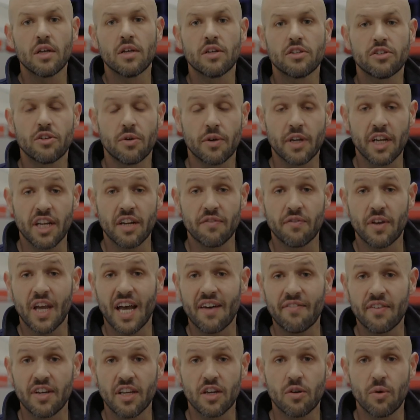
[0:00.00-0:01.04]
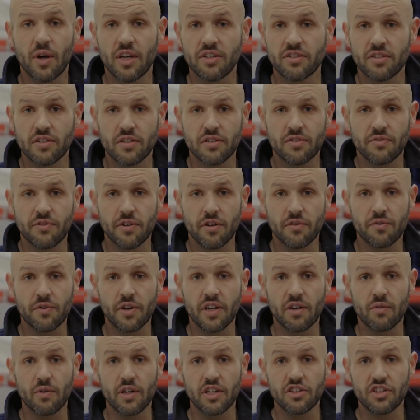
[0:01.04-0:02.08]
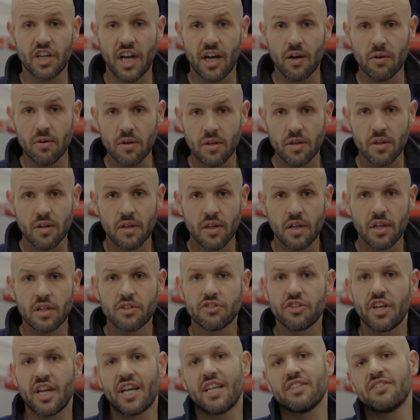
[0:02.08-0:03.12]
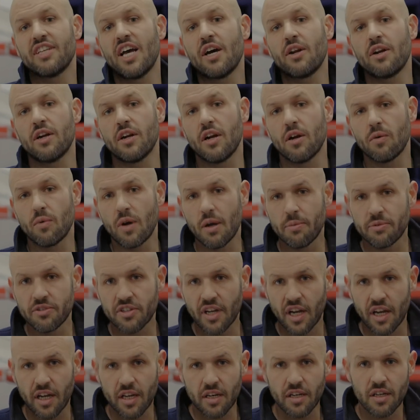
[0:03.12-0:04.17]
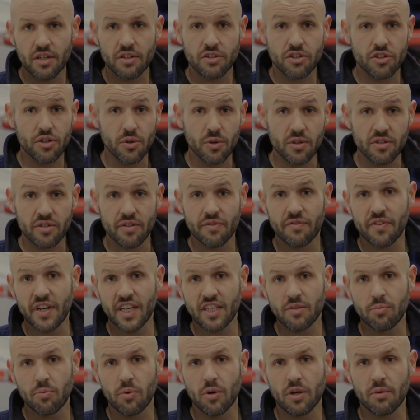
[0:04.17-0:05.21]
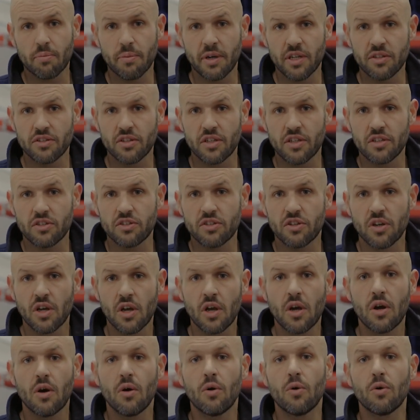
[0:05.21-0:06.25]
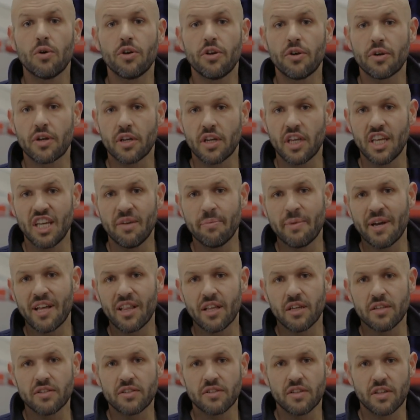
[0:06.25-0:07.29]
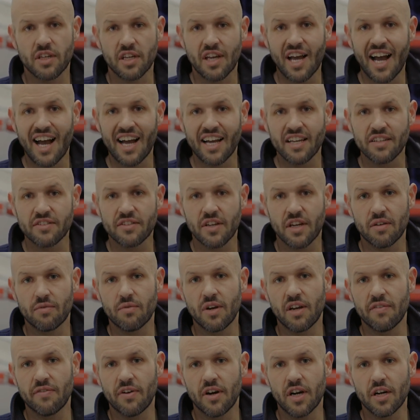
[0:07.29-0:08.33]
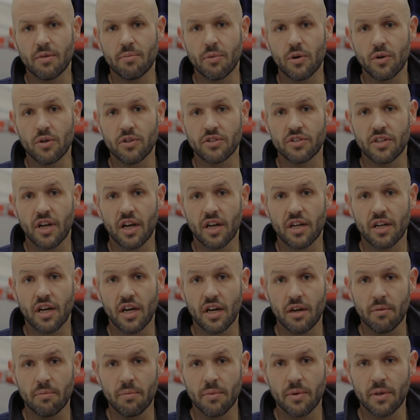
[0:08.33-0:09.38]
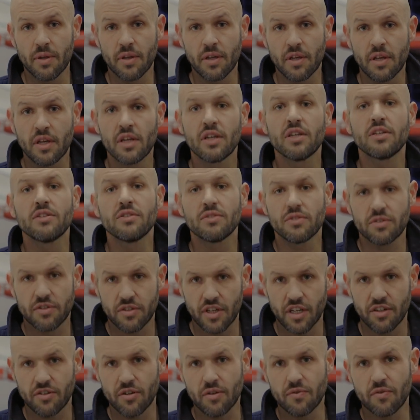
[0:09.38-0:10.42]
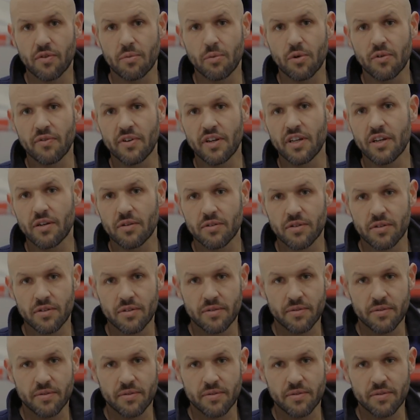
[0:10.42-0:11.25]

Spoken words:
So again, if you have any questions, feel free to reach out. Check us out on our website, shoot us a Facebook message, or you can email us, theguys@revhardmotors.com. Stay tuned for more videos.